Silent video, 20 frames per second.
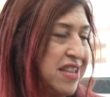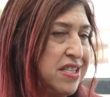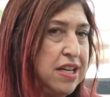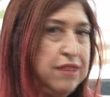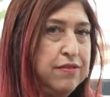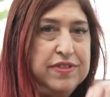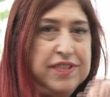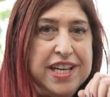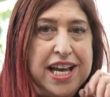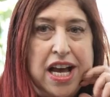as
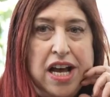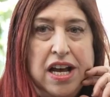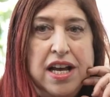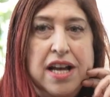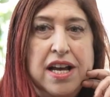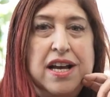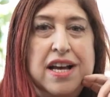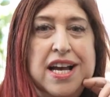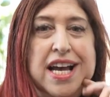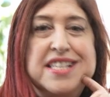if
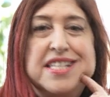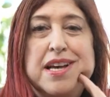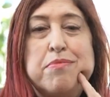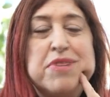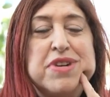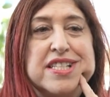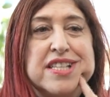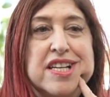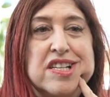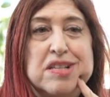yeah as
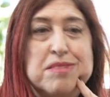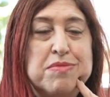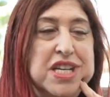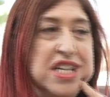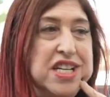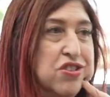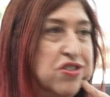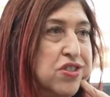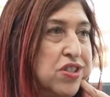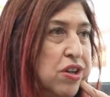somebody said to
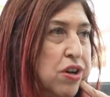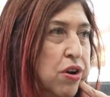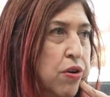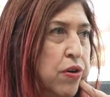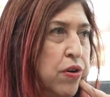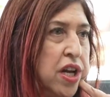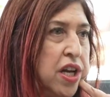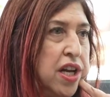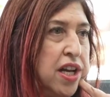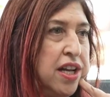me years
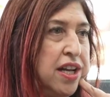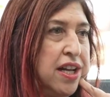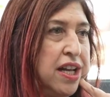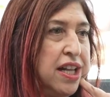ago